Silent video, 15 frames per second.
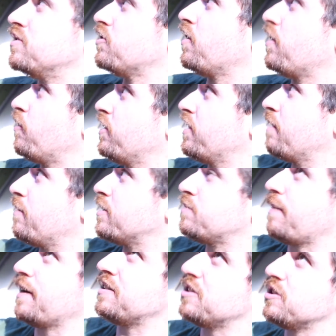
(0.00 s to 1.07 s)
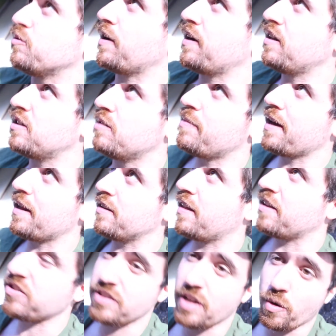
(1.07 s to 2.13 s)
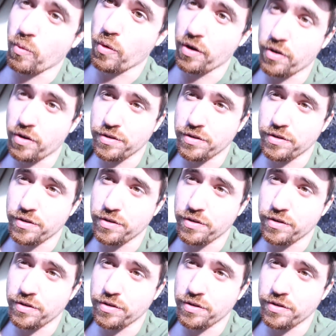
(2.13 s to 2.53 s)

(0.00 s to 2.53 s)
So I want to get my spaces ready to be able to then start work